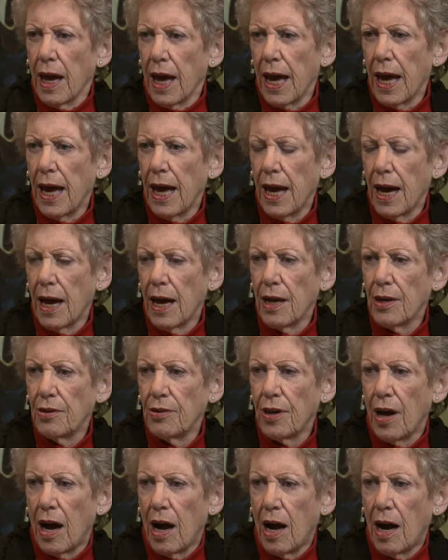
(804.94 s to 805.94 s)

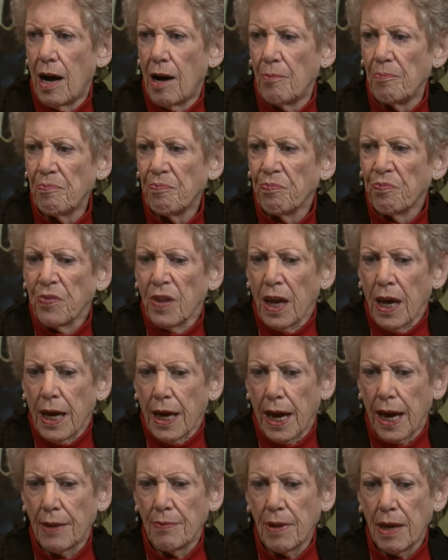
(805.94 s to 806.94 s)
And, um, mm-hmm.
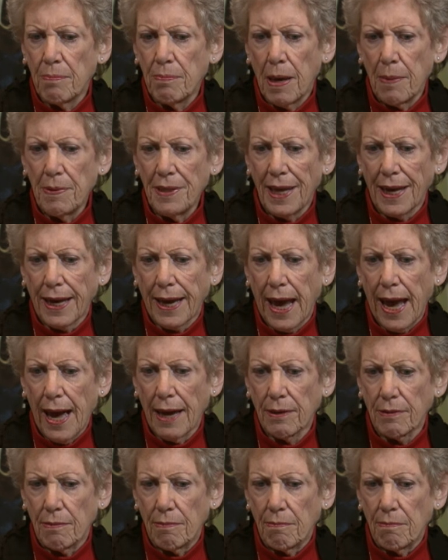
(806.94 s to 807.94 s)
and, and maybe they
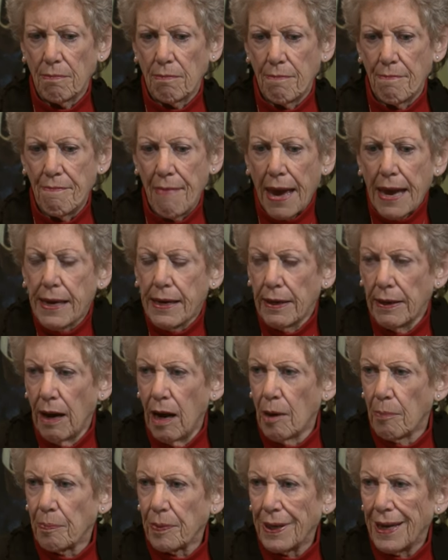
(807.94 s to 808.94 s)
can't make it
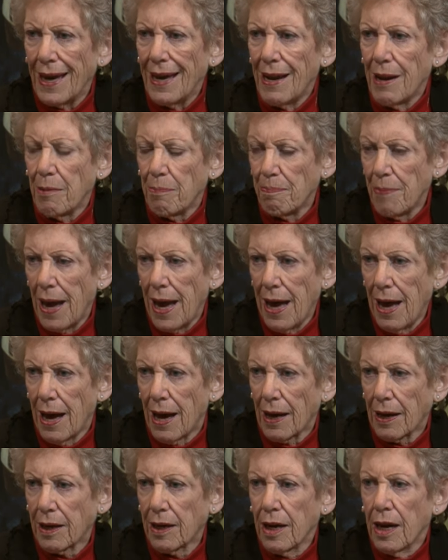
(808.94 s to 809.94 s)
up, get it
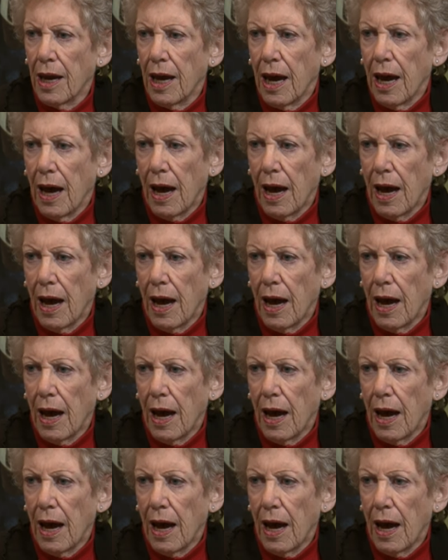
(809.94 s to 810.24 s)
back. Yeah.